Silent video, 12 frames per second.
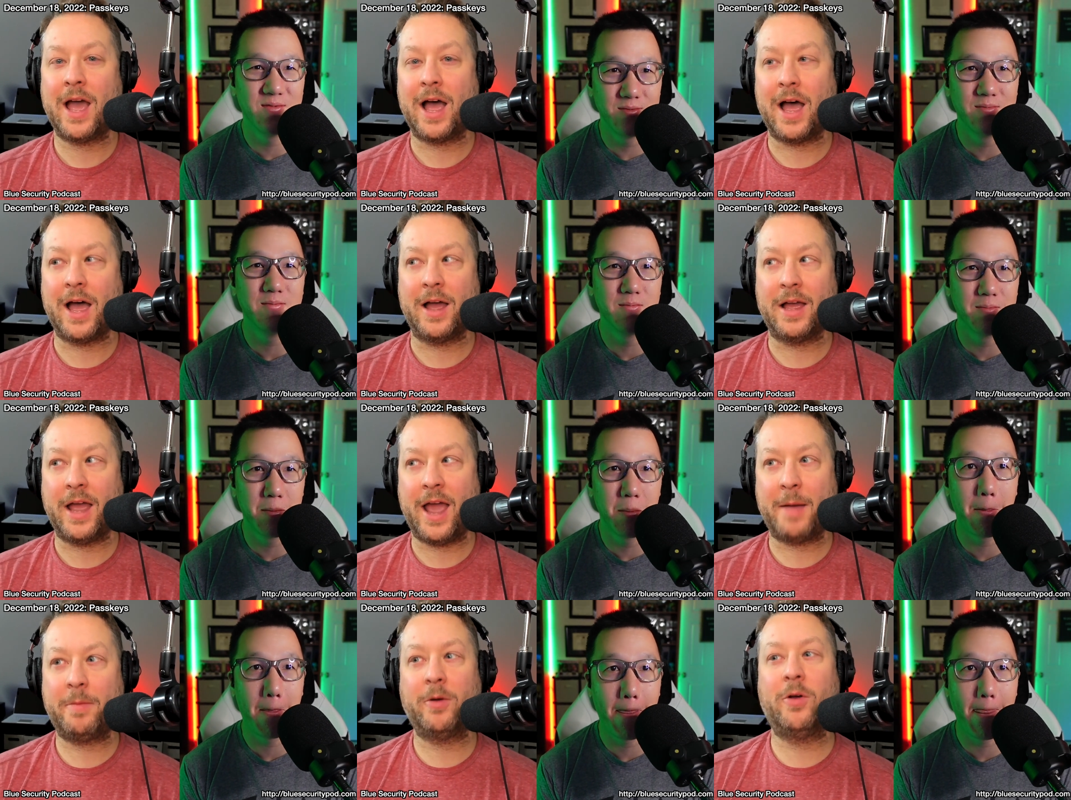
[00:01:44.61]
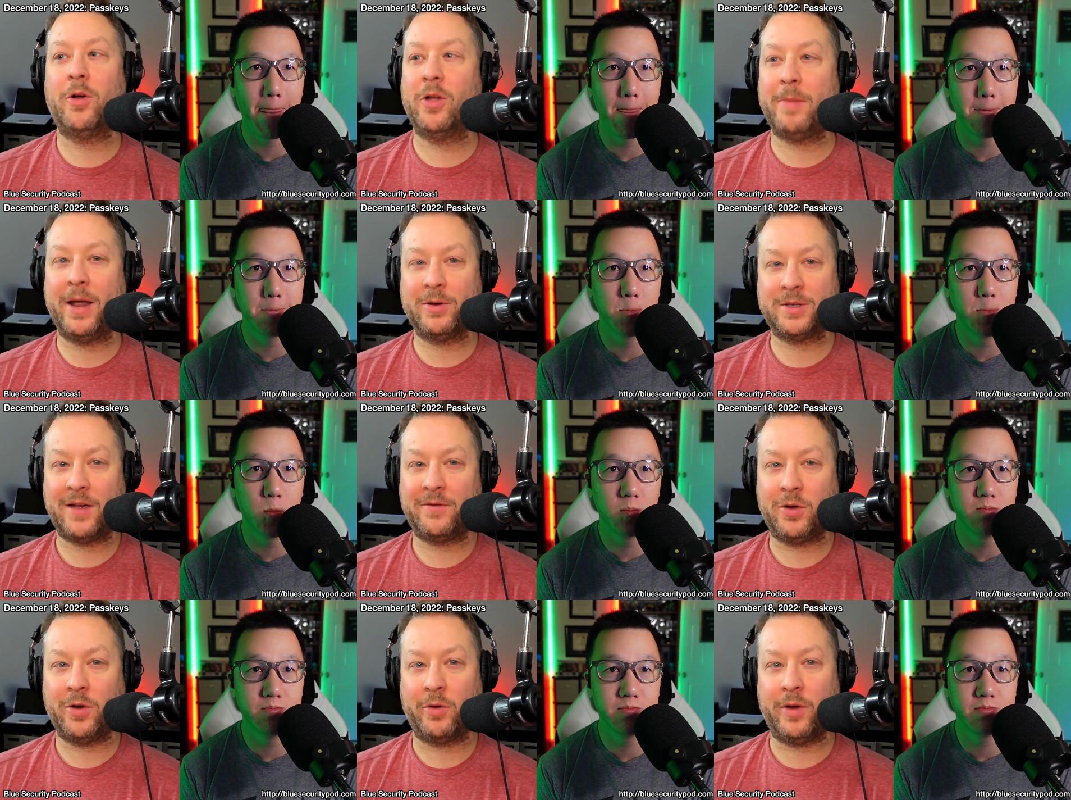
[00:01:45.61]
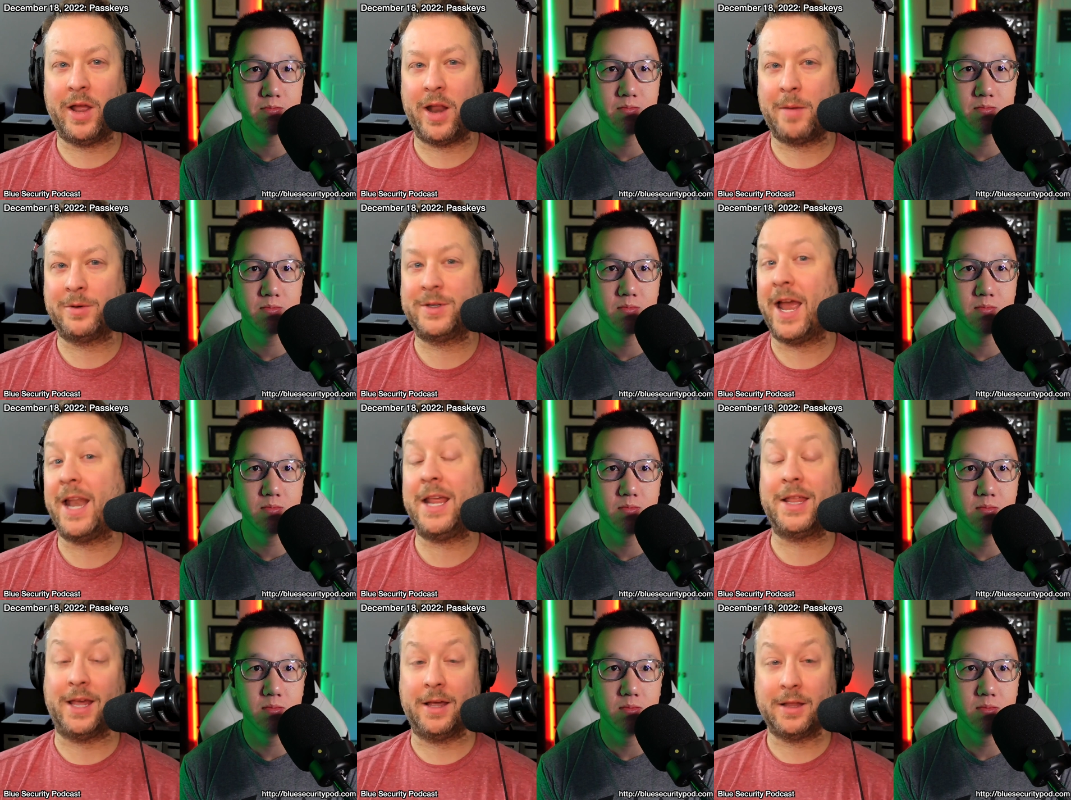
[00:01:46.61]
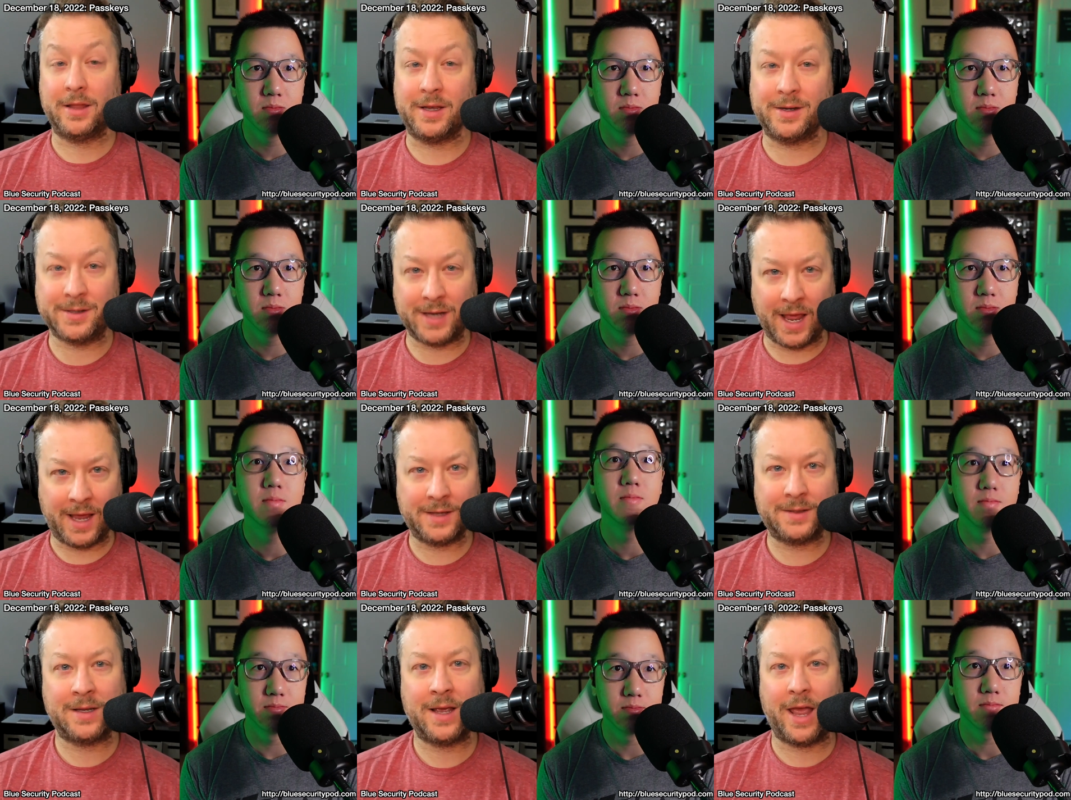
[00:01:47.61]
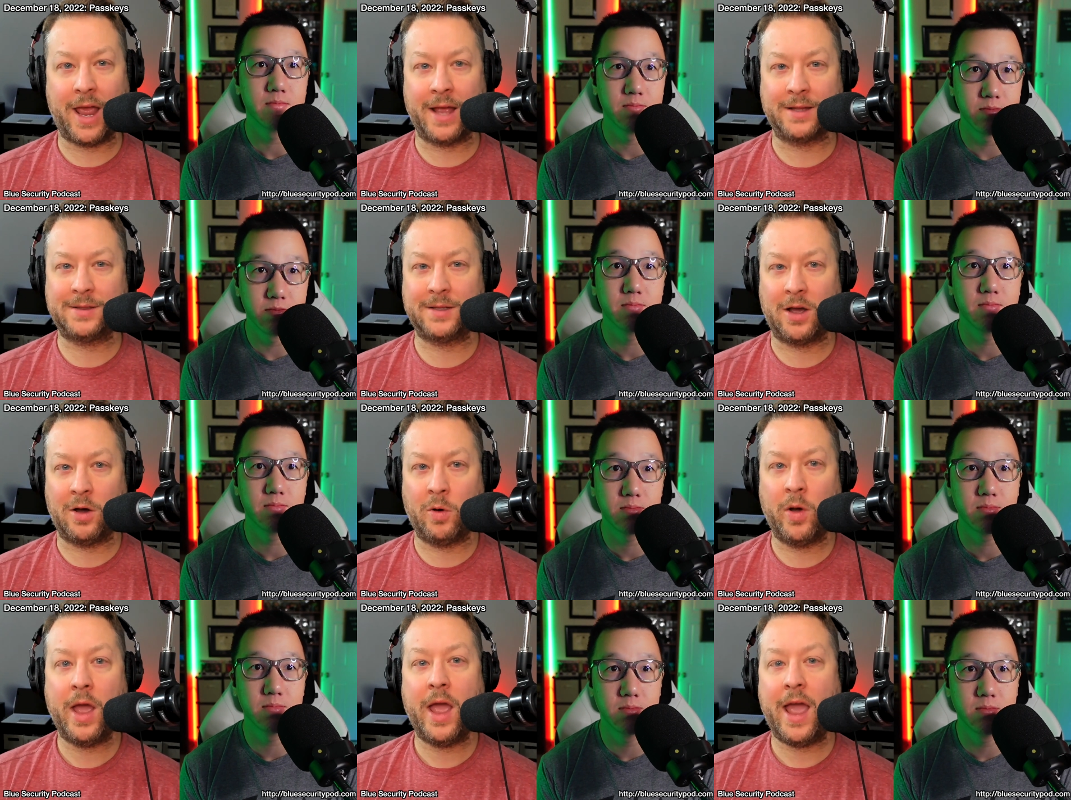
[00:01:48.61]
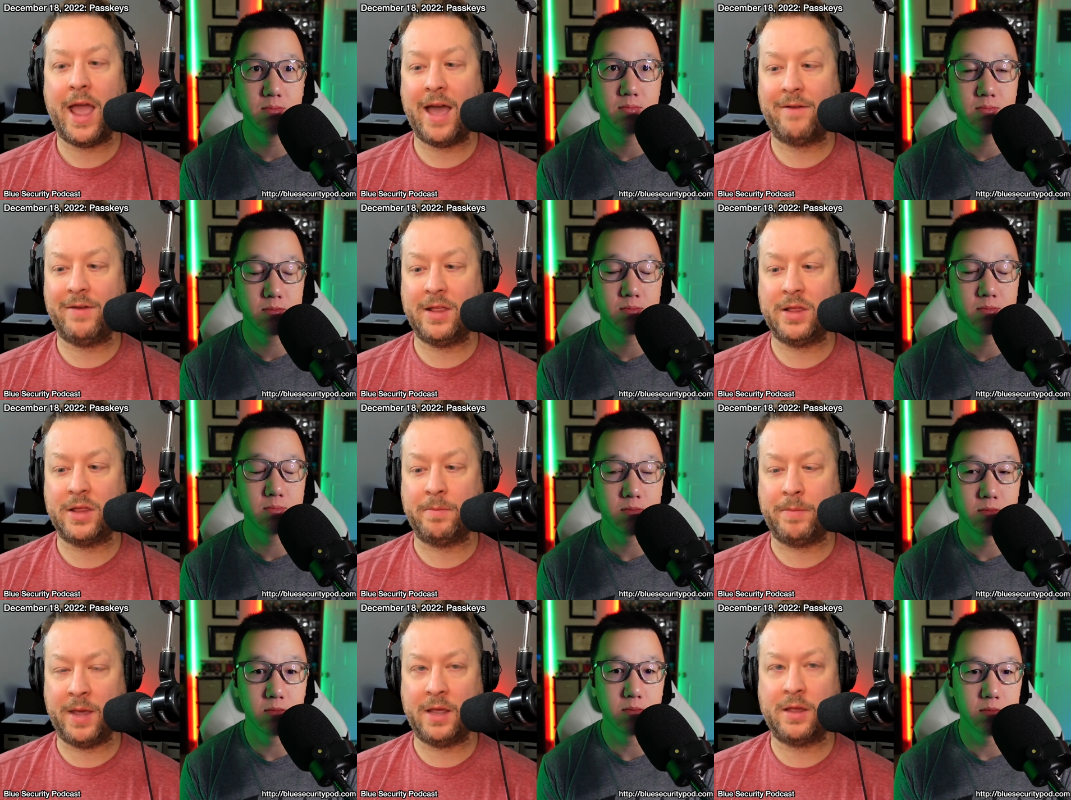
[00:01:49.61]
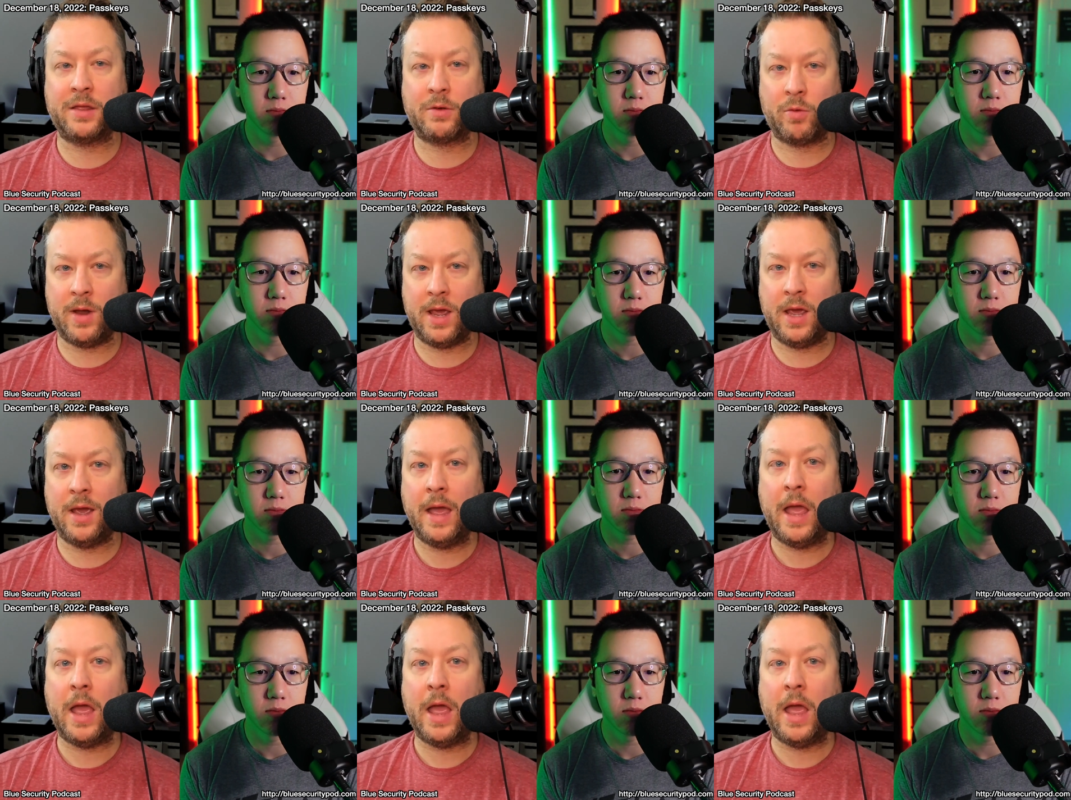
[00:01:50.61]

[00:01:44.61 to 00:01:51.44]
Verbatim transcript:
Speaker 1: Uh, Apple, Google, and Microsoft don't agree on almost anything these days. And so having the big three